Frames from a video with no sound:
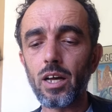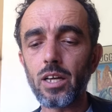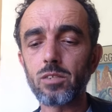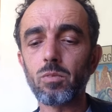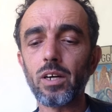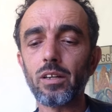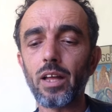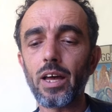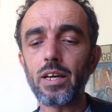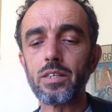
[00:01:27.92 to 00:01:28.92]
as well
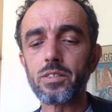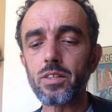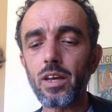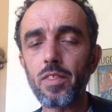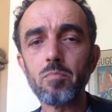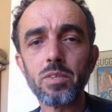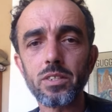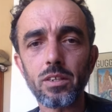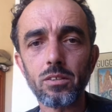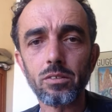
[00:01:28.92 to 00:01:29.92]
as the other
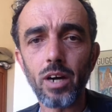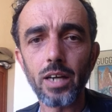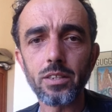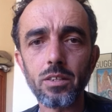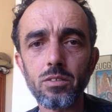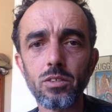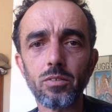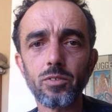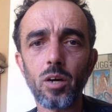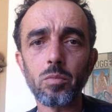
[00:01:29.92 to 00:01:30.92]
mystical writings
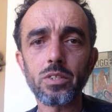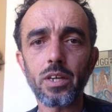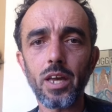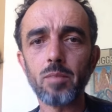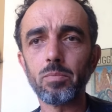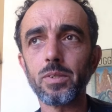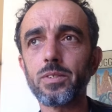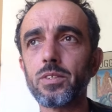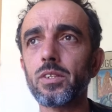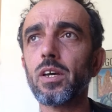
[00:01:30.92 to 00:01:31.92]
of Thomas à
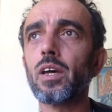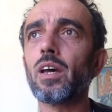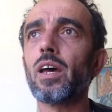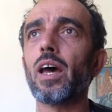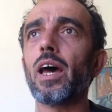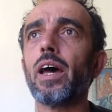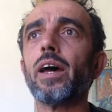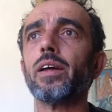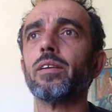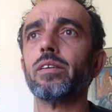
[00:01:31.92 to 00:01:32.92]
Kempis
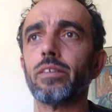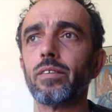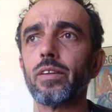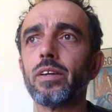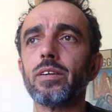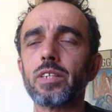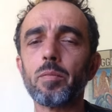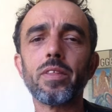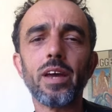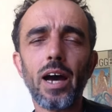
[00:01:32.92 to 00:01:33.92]
and some
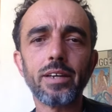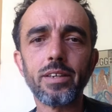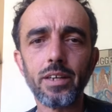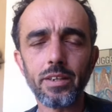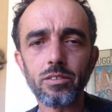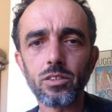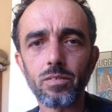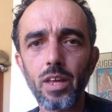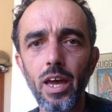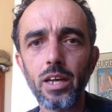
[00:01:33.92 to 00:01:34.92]
of the ideas of
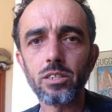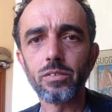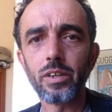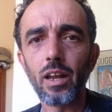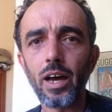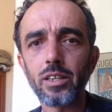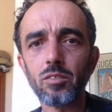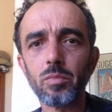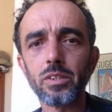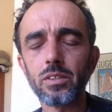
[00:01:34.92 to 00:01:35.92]
the Age of
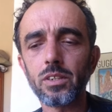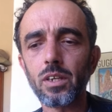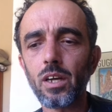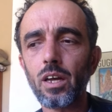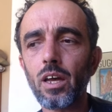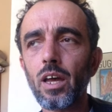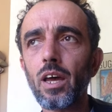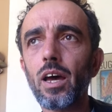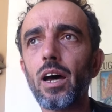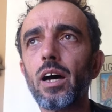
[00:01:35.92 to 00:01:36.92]
Enlightenment.
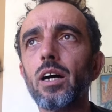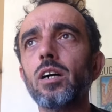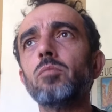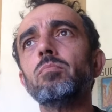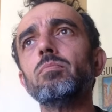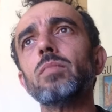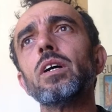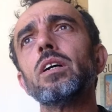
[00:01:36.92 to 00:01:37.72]
Um,